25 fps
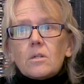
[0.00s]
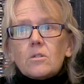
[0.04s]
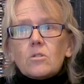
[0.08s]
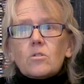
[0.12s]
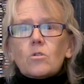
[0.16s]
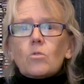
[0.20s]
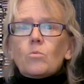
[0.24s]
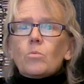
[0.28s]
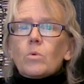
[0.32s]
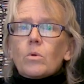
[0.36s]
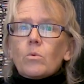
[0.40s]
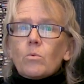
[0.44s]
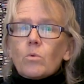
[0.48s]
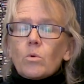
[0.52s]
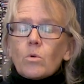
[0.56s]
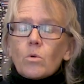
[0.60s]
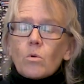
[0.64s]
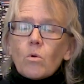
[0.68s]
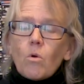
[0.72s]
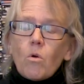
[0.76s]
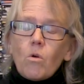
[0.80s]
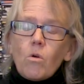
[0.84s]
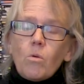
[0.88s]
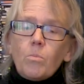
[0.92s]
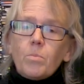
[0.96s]
So we were
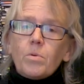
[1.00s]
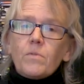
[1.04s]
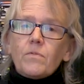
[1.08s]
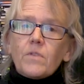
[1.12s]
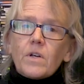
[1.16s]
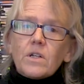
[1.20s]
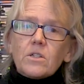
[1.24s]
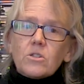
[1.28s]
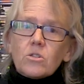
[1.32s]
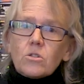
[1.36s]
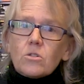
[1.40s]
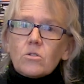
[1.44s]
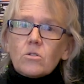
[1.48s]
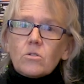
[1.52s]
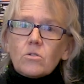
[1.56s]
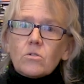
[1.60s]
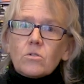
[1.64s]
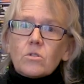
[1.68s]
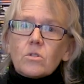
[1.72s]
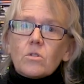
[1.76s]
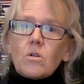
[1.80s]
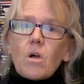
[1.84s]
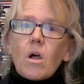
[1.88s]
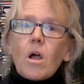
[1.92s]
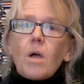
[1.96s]
all
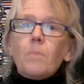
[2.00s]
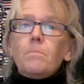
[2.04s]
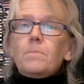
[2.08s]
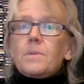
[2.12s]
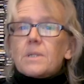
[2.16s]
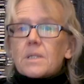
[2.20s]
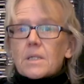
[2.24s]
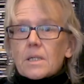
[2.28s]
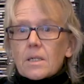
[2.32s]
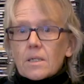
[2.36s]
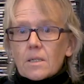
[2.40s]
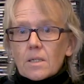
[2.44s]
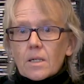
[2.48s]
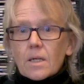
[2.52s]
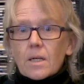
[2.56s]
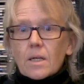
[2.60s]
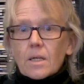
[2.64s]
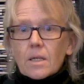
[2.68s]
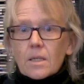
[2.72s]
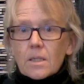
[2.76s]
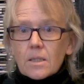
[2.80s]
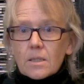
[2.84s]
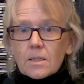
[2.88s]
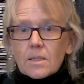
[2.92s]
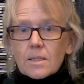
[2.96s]
professionals
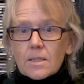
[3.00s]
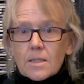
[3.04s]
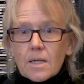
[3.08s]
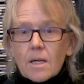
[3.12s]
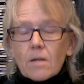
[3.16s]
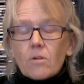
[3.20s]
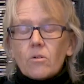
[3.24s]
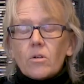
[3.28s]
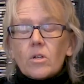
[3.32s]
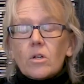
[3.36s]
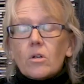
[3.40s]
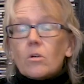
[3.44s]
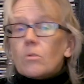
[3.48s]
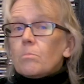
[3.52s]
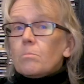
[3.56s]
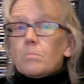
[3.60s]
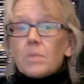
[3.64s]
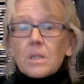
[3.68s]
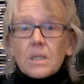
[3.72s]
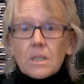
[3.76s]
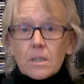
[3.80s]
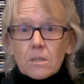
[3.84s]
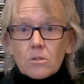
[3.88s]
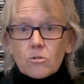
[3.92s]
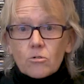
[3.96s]
upskilling in this area and
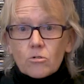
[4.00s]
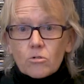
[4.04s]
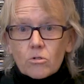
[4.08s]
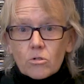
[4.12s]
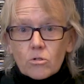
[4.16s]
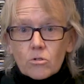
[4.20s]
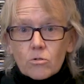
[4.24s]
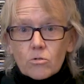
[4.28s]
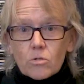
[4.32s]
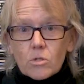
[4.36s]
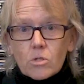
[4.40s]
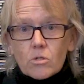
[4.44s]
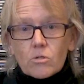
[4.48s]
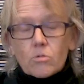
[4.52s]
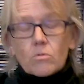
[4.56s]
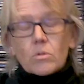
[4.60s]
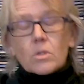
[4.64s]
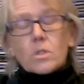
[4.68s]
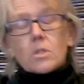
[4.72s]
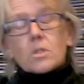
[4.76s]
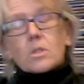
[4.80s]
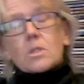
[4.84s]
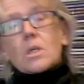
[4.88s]
being introduced to it.